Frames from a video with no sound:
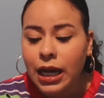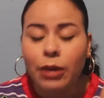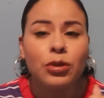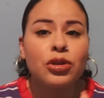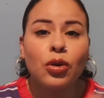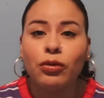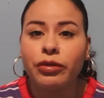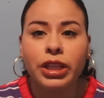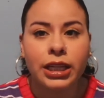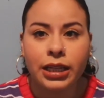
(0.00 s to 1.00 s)

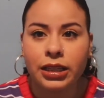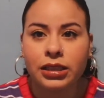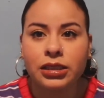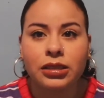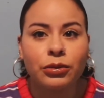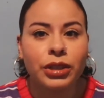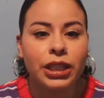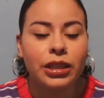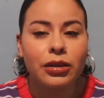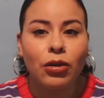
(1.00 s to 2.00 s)
over the edge
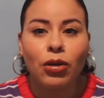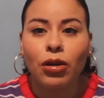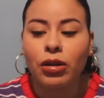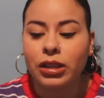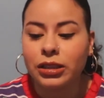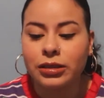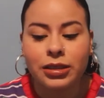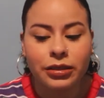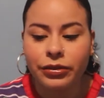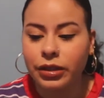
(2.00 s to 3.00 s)
with all the
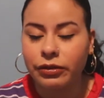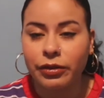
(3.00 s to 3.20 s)
different